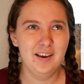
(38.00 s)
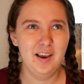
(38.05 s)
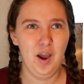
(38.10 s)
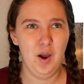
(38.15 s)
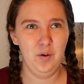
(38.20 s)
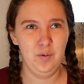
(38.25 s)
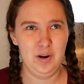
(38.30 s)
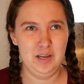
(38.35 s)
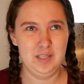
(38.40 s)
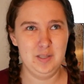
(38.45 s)

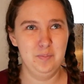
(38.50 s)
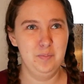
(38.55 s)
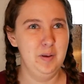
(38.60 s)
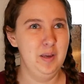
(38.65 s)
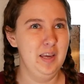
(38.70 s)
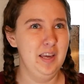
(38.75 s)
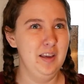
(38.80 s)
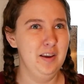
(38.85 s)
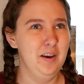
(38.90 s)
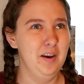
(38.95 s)
a
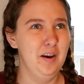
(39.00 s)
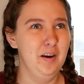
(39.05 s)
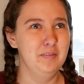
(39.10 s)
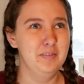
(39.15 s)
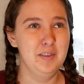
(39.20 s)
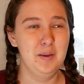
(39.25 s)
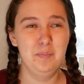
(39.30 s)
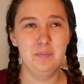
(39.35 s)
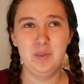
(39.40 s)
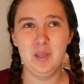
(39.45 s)
recipe of
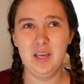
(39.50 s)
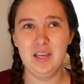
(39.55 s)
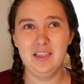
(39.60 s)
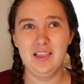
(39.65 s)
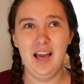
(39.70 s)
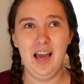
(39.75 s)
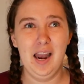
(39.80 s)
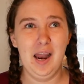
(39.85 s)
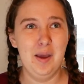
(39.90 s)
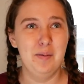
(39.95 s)
something
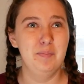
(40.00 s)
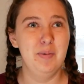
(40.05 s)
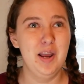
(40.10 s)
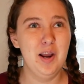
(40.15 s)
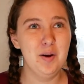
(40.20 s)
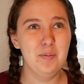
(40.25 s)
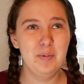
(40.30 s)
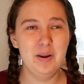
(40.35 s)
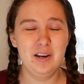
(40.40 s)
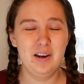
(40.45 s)
that I may
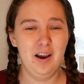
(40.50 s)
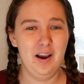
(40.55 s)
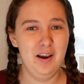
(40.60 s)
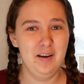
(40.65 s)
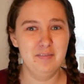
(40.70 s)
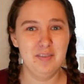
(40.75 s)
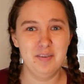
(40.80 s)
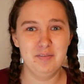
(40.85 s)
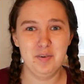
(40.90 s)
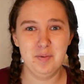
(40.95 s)
or may not
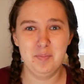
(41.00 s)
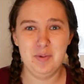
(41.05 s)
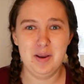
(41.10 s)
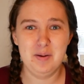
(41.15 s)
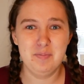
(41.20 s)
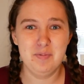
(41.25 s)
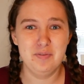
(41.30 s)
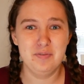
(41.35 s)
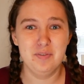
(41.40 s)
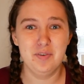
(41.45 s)
have ever
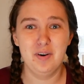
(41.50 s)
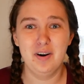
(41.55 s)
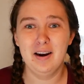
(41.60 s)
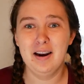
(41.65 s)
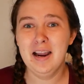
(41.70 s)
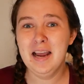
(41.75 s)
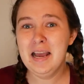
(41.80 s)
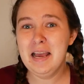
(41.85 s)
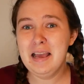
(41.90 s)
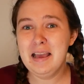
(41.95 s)
made before